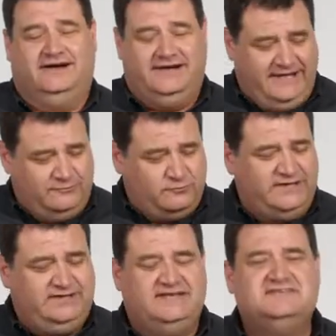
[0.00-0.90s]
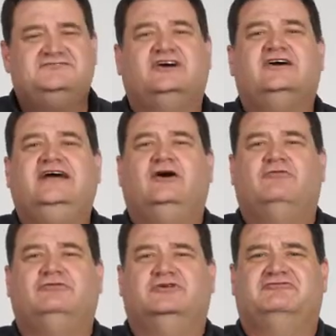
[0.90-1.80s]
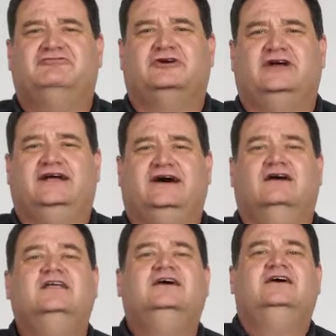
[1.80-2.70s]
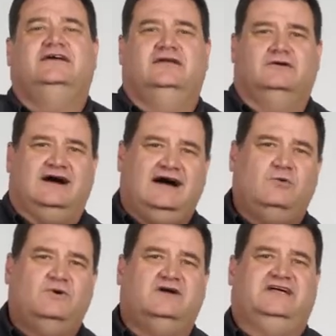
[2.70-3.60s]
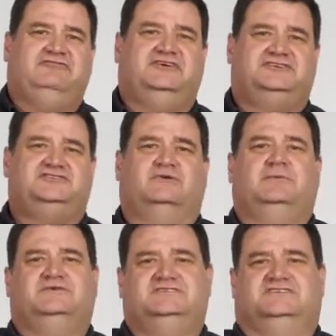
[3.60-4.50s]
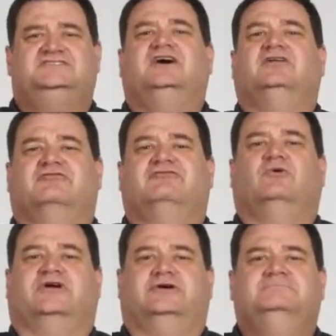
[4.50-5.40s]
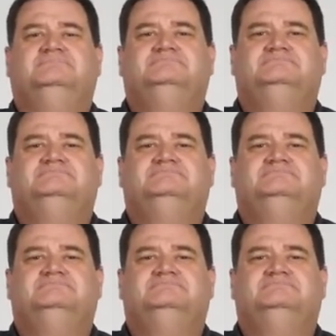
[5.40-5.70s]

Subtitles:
It really is very helpful in figuring out how well that fixture represents color for you.